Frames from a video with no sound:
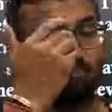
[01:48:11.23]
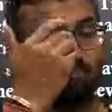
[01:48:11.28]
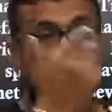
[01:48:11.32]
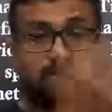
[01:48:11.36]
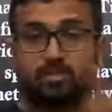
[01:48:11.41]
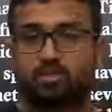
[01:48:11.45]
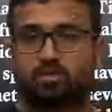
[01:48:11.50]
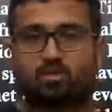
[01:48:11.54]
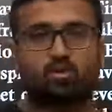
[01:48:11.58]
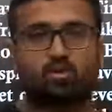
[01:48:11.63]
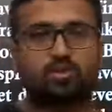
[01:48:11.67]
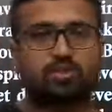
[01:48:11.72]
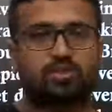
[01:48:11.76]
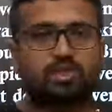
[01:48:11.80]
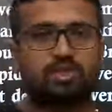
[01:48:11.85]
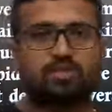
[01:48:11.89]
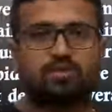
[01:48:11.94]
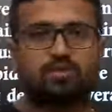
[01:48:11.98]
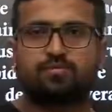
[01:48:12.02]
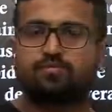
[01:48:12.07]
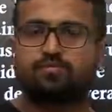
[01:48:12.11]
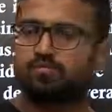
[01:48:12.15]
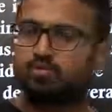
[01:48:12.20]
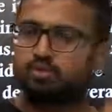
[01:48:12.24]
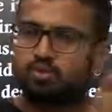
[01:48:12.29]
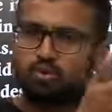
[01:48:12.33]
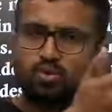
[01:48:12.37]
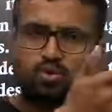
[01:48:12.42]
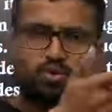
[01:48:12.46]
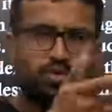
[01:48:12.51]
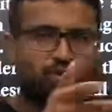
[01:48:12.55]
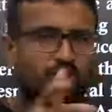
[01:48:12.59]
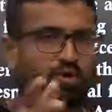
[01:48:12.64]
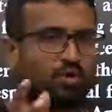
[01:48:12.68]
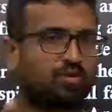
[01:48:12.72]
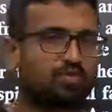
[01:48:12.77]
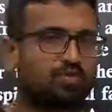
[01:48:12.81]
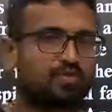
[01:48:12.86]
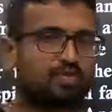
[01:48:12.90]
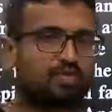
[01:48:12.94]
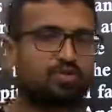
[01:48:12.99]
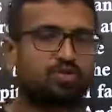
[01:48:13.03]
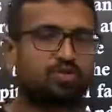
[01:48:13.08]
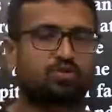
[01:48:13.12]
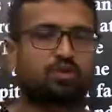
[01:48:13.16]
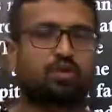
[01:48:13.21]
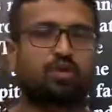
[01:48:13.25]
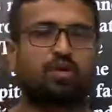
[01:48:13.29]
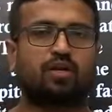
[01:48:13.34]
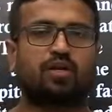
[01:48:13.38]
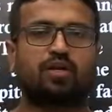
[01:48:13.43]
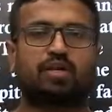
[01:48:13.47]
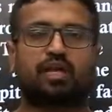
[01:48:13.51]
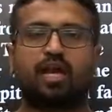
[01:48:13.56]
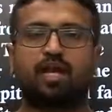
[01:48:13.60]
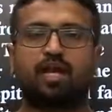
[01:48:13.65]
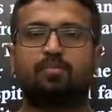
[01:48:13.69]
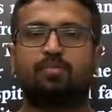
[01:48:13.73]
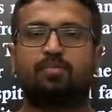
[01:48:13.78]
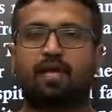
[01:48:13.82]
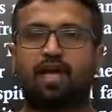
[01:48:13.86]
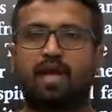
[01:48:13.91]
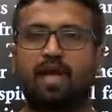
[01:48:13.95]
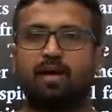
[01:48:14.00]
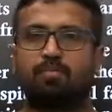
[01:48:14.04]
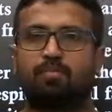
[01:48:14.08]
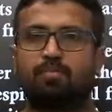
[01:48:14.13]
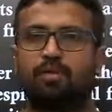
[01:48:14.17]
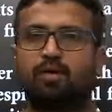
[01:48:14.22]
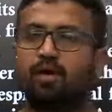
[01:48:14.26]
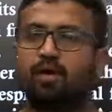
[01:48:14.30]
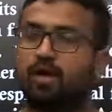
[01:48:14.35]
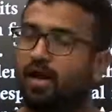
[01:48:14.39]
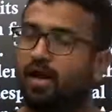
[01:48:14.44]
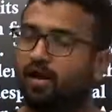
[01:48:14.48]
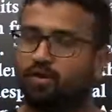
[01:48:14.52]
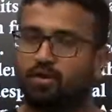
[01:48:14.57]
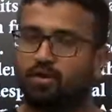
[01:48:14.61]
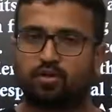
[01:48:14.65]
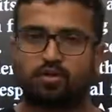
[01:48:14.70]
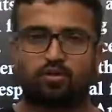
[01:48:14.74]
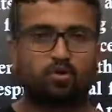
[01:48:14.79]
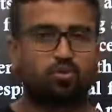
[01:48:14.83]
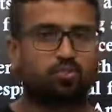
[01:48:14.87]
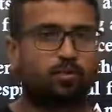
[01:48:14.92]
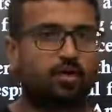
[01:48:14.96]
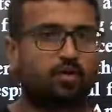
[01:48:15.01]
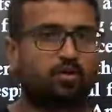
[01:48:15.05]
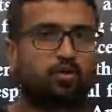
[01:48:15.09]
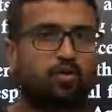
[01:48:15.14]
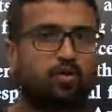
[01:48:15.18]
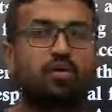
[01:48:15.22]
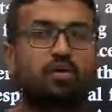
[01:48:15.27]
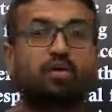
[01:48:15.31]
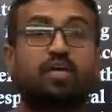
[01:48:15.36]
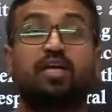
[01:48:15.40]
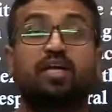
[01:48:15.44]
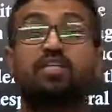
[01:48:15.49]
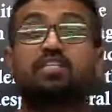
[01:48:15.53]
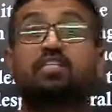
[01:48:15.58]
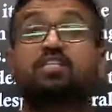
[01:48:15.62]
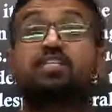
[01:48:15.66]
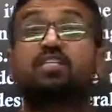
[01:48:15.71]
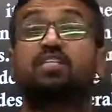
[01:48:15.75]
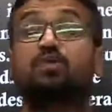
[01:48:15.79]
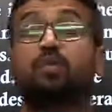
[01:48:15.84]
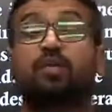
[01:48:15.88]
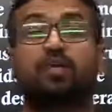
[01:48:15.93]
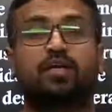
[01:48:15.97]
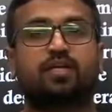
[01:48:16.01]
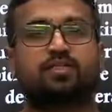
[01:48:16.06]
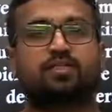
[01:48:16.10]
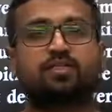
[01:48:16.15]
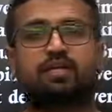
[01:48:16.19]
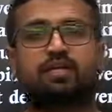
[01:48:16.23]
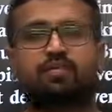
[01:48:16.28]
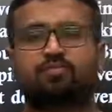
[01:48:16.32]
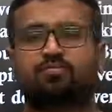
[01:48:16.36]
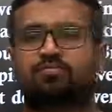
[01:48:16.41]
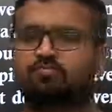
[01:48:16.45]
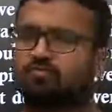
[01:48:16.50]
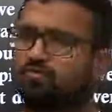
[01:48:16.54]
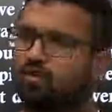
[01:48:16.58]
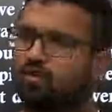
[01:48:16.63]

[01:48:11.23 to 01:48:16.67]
plus courses. So you can always install an Unacademy app and you can use my code ST26.